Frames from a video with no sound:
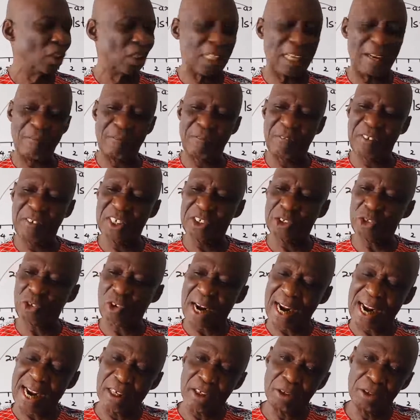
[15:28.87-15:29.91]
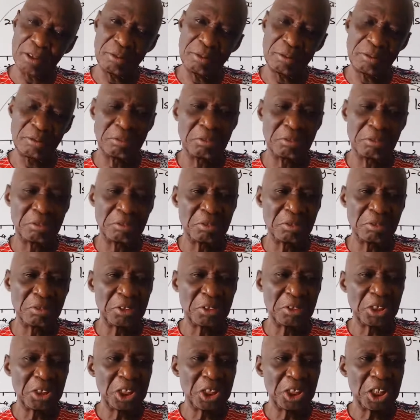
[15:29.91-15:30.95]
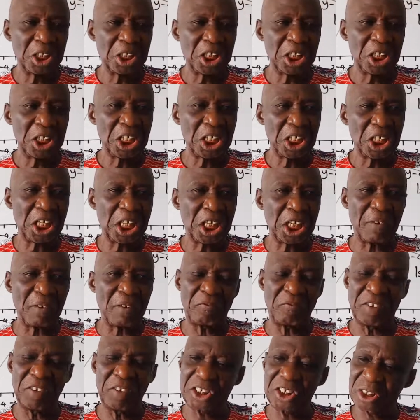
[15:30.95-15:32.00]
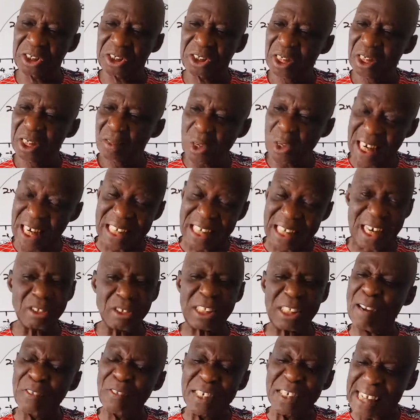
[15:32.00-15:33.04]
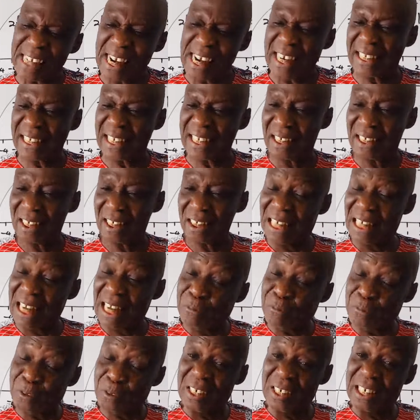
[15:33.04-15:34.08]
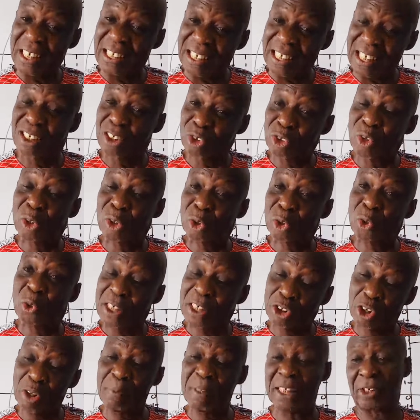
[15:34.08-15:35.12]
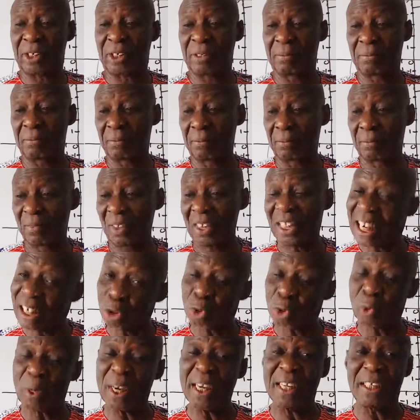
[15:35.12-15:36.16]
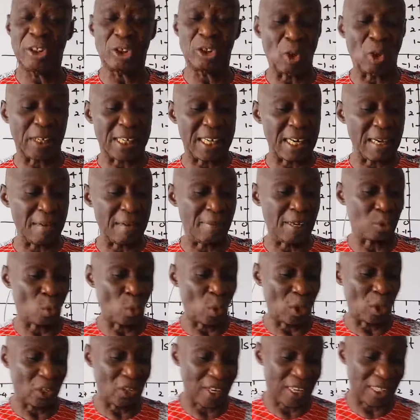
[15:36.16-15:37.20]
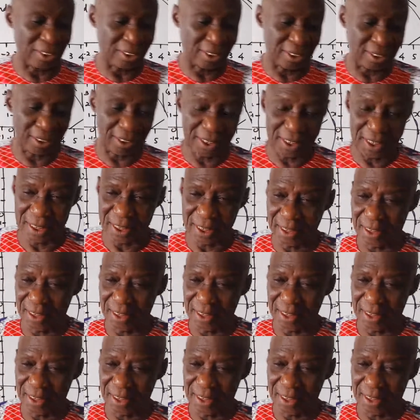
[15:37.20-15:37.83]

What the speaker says: You can fix triangle, you can fix quadrilaterals, can fix anything. Therefore, the thing is also a geometry. That is why he's talking about quadrants.